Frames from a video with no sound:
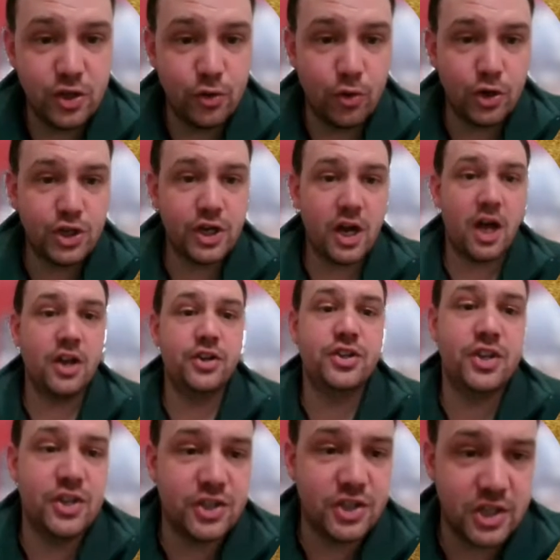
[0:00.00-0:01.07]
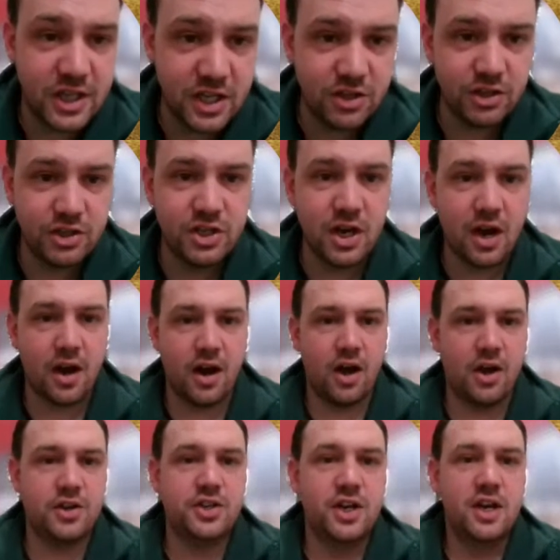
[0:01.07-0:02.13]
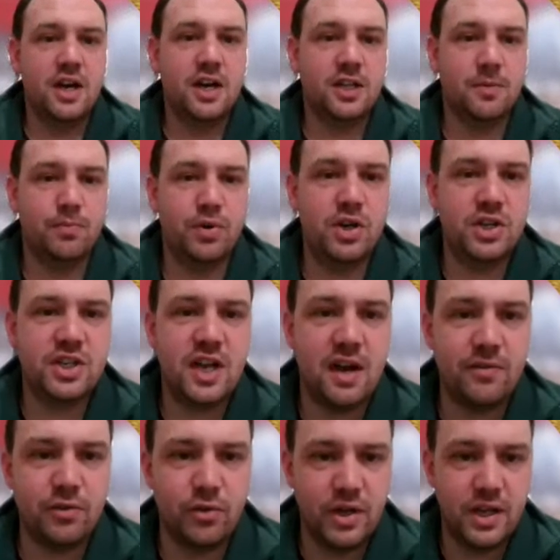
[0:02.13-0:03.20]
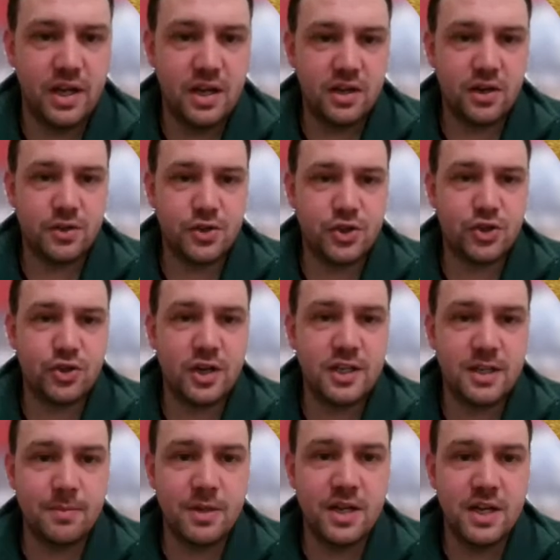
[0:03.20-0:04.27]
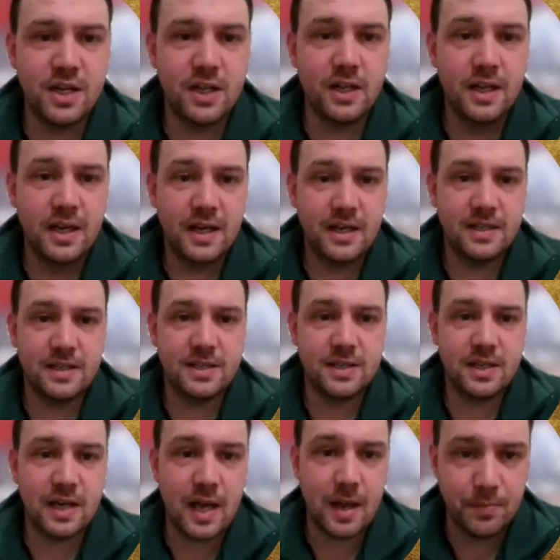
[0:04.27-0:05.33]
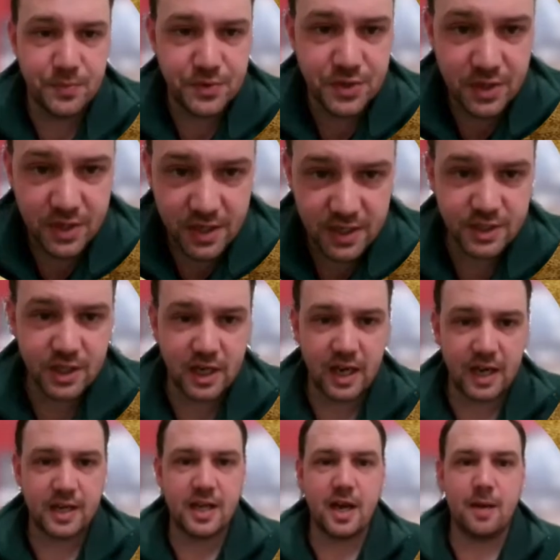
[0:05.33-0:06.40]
the Yorkshire hunters lead the charge, and the British cavalry goes straight up the hill and slams into Clan